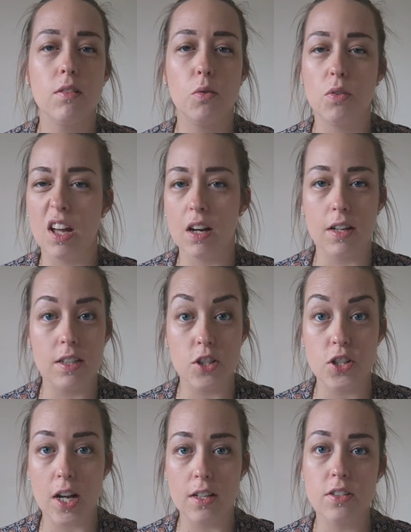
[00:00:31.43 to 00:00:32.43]
all that kind
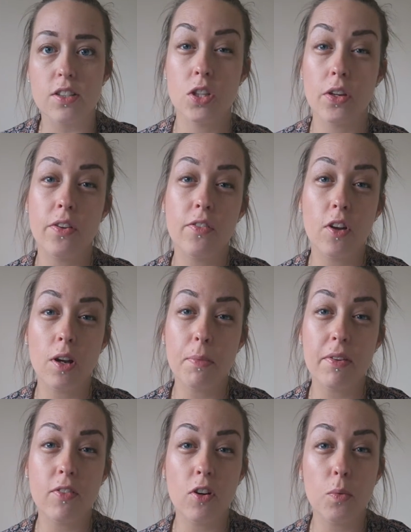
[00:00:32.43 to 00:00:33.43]
of jazz. So if you follow
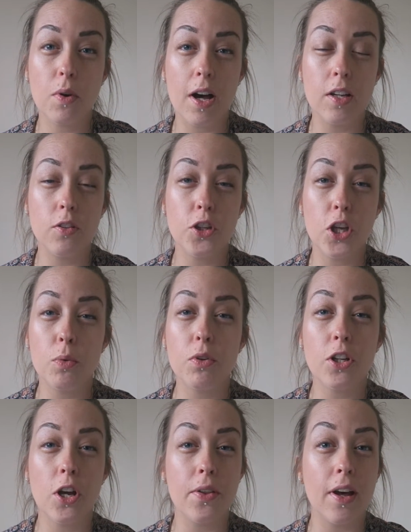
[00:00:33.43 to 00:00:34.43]
me for a while, you
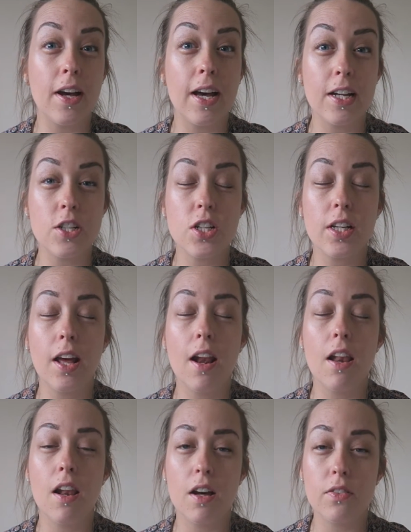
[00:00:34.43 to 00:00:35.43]
will know that I actually
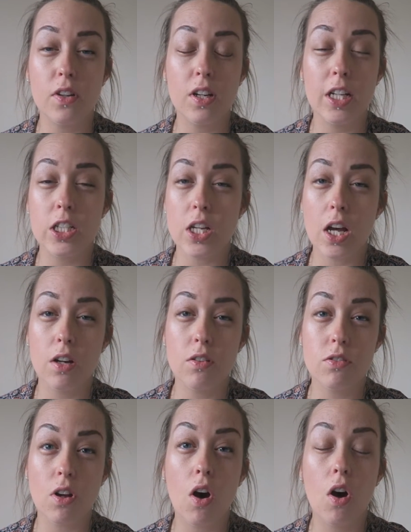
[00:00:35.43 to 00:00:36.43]
love Liz
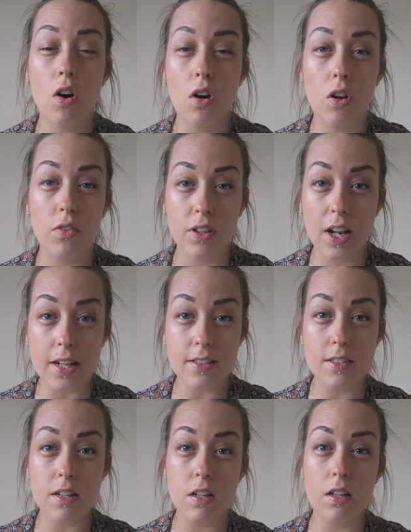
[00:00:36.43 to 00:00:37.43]
Earle's Hot Cloth
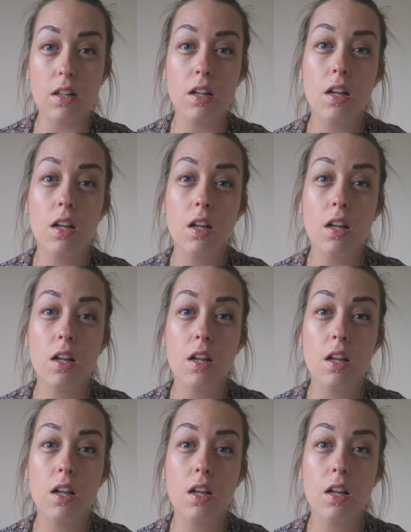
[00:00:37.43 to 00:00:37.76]
Cleanser.